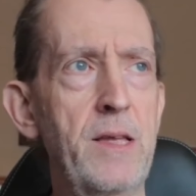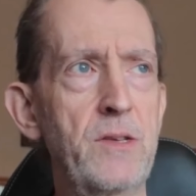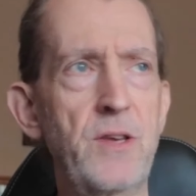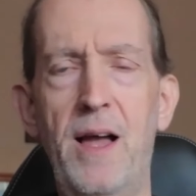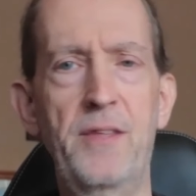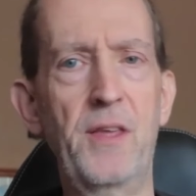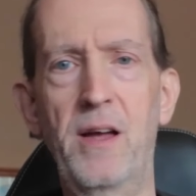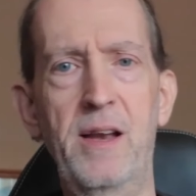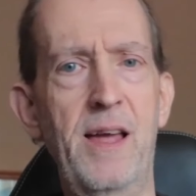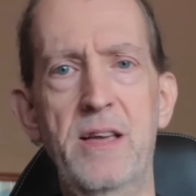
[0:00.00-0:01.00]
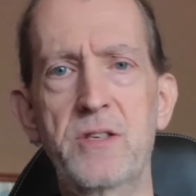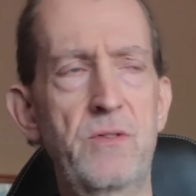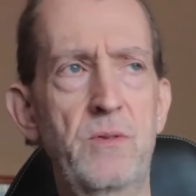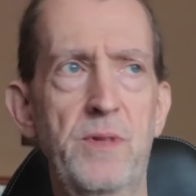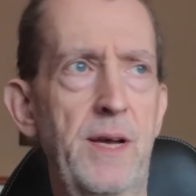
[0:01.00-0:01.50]
So I thought,
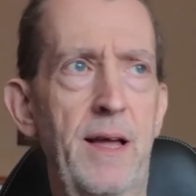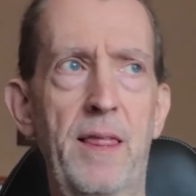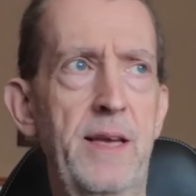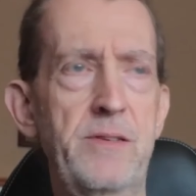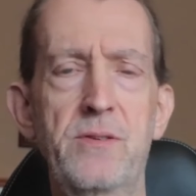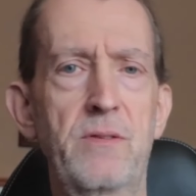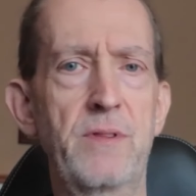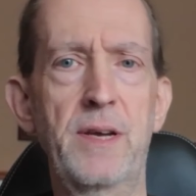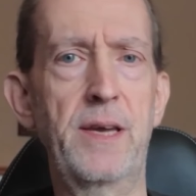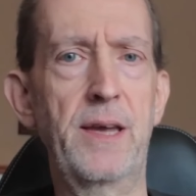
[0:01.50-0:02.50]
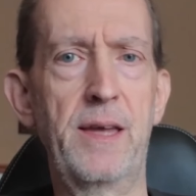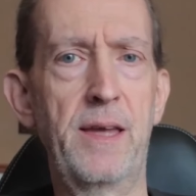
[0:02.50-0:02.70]
screw that, that's not right.